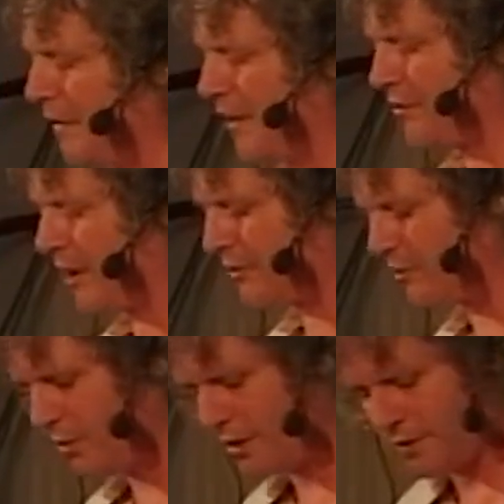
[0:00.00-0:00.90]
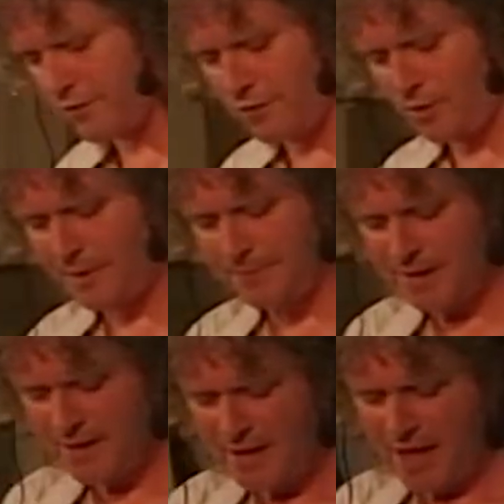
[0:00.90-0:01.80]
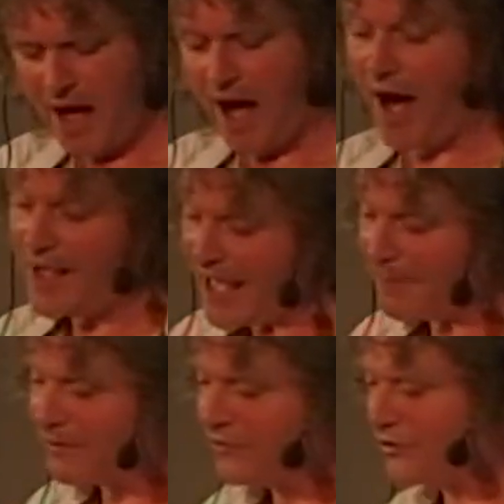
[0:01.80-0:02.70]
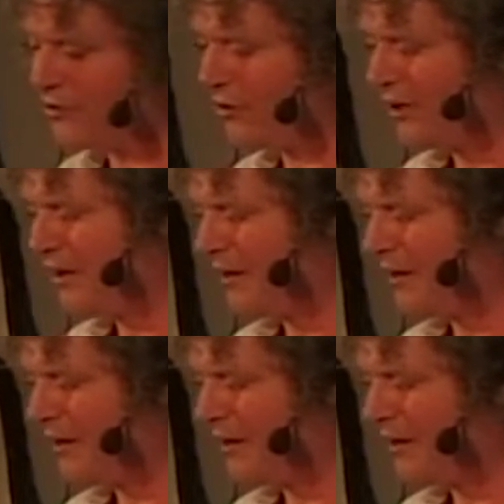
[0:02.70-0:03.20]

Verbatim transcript: in their sacred work and so on. I happen to